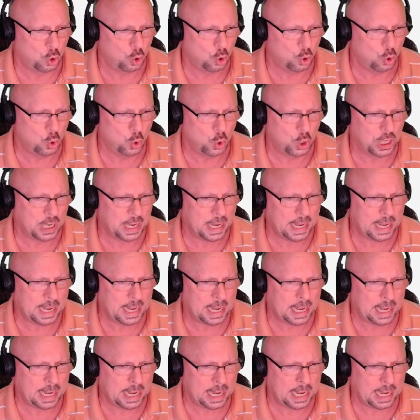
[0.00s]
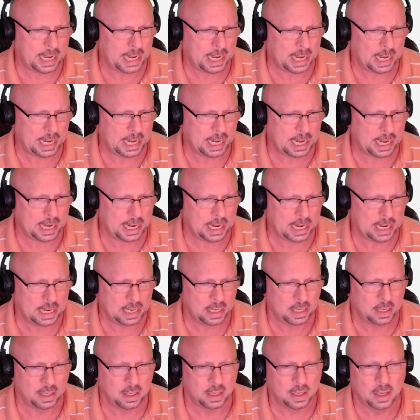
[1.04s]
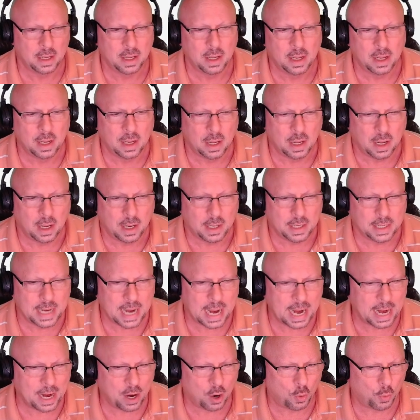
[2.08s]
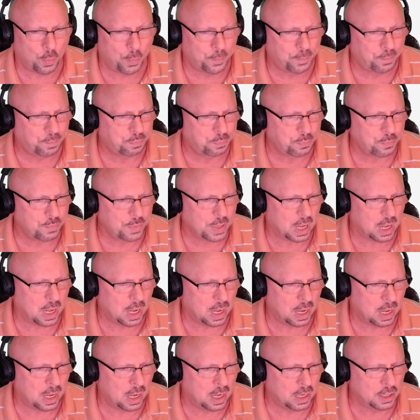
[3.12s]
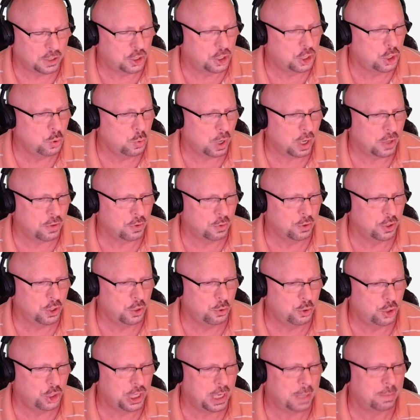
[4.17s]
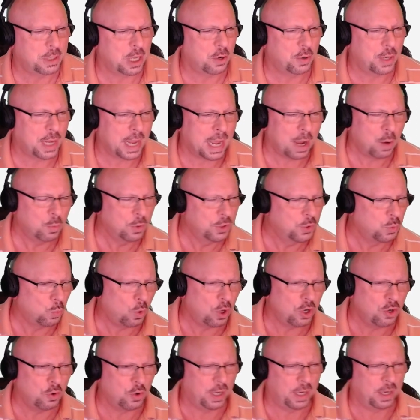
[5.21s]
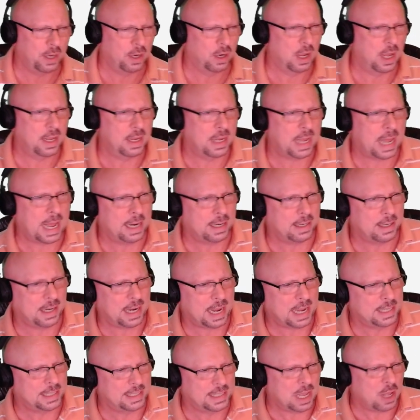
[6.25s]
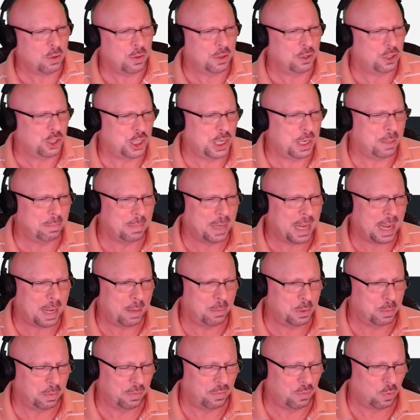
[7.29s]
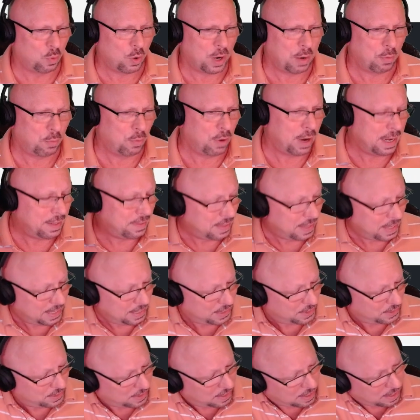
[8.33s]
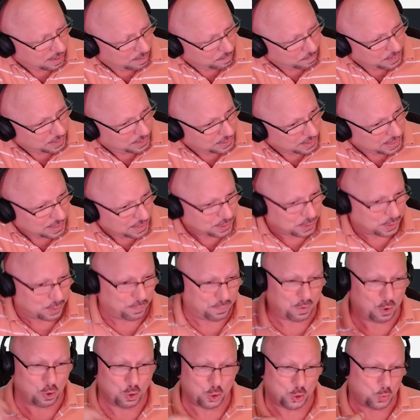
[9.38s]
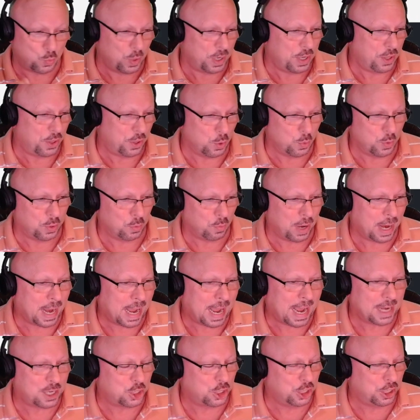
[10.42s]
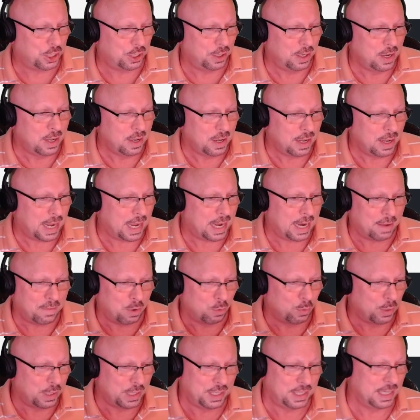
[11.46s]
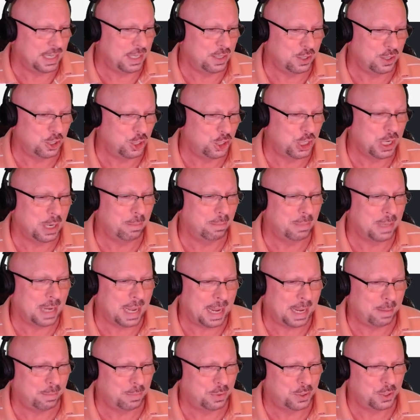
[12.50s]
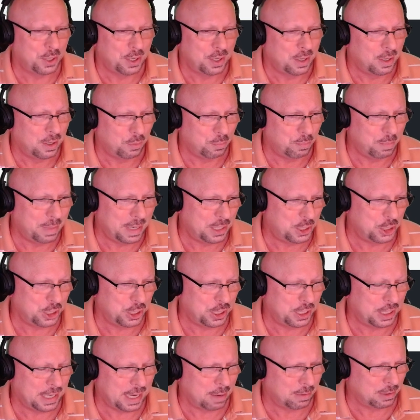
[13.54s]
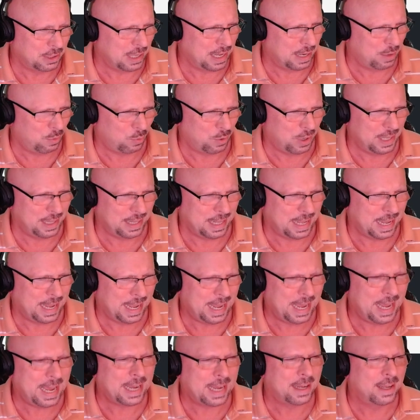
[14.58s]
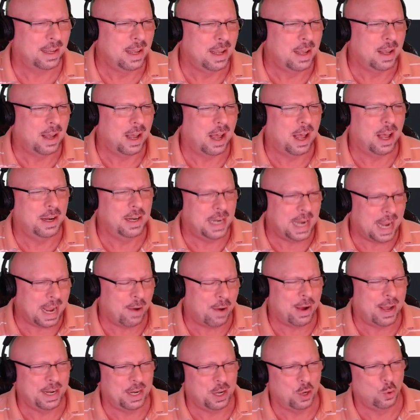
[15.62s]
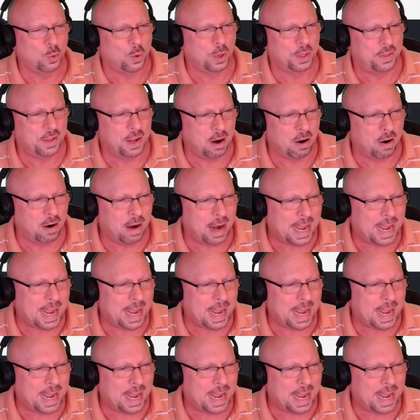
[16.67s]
Okay. Now, two other new ships. Okay, I was wondering, I saw the ship names before I read this. This is a first read through and reaction, and I've only seen the ship names mentioned, and I was like, what the heck? Now I know what they are.